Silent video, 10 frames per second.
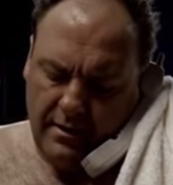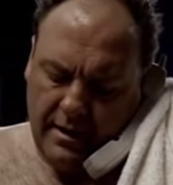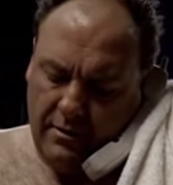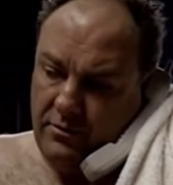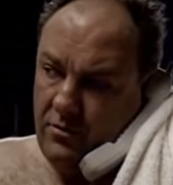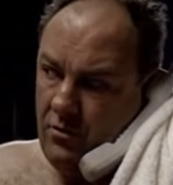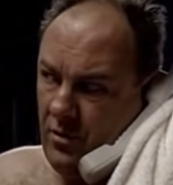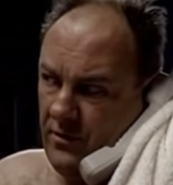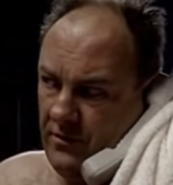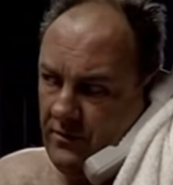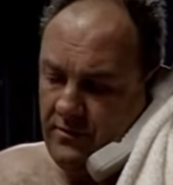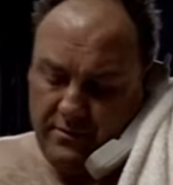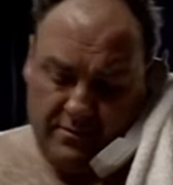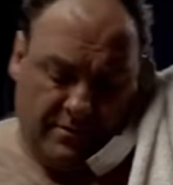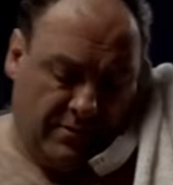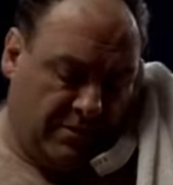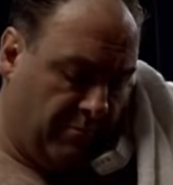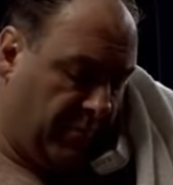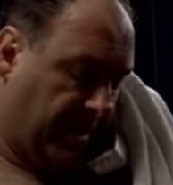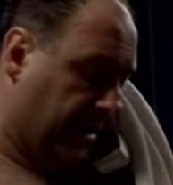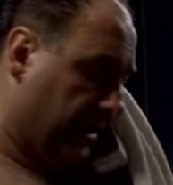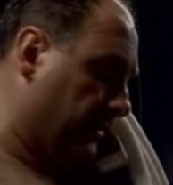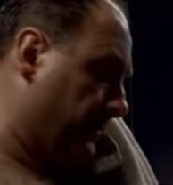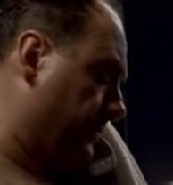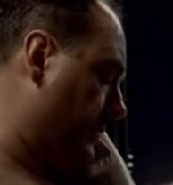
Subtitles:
Out towards the beacon.